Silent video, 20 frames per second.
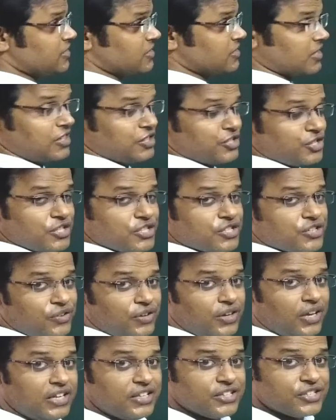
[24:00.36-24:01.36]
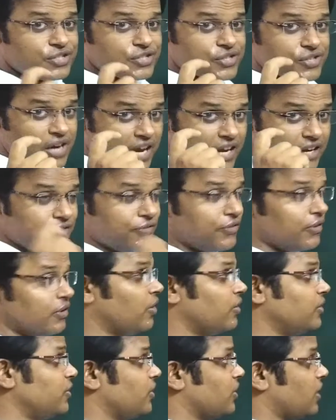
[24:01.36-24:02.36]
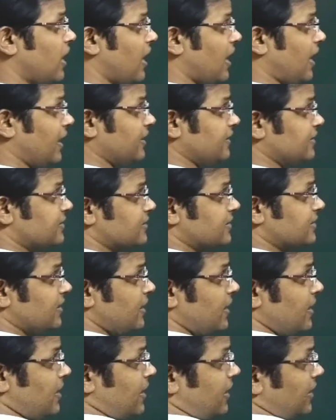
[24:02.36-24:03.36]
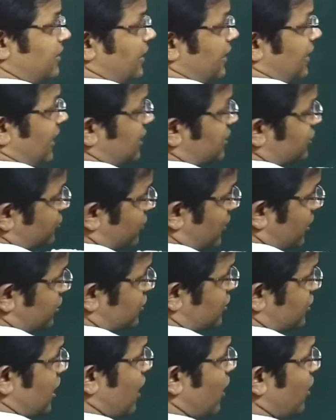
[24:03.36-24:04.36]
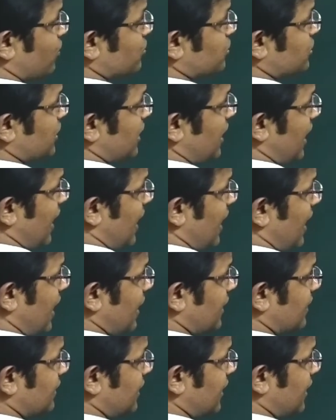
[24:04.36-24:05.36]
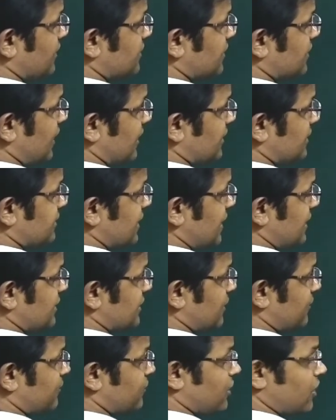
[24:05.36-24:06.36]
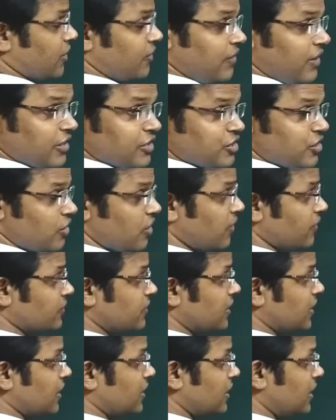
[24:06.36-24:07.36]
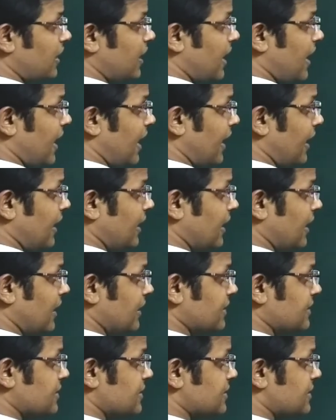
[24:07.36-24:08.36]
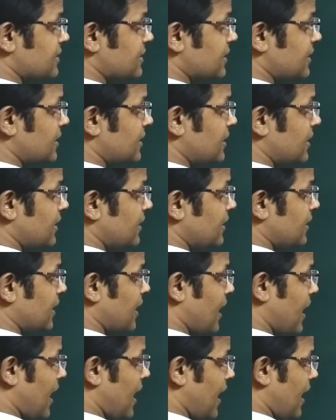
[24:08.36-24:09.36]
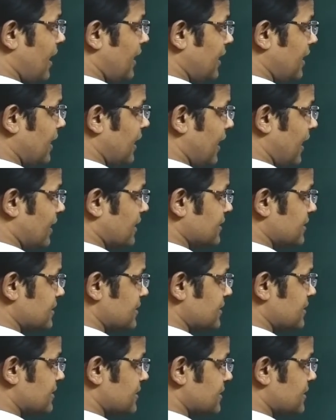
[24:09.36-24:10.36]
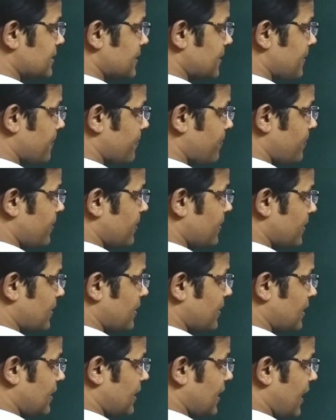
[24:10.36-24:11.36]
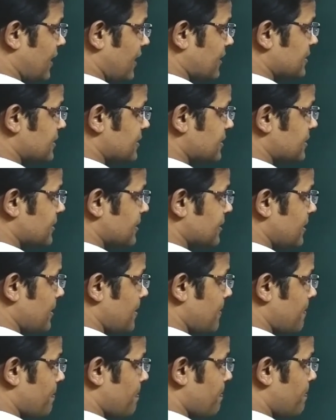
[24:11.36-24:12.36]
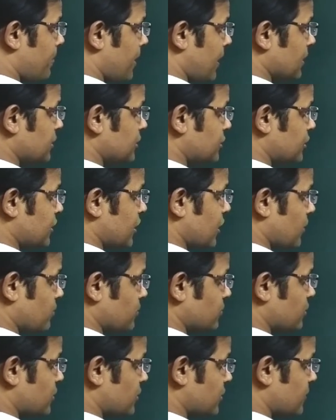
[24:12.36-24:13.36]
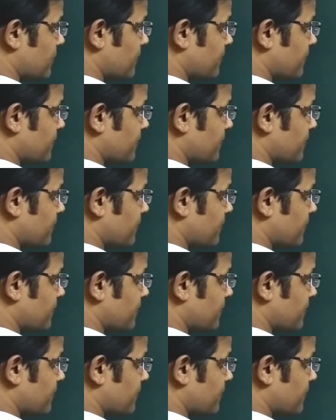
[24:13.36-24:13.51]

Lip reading: this condition is really strainful on your eyes. They get stretched out and there is an excessive curvature of the eye lens. The eye lens gets bulged out.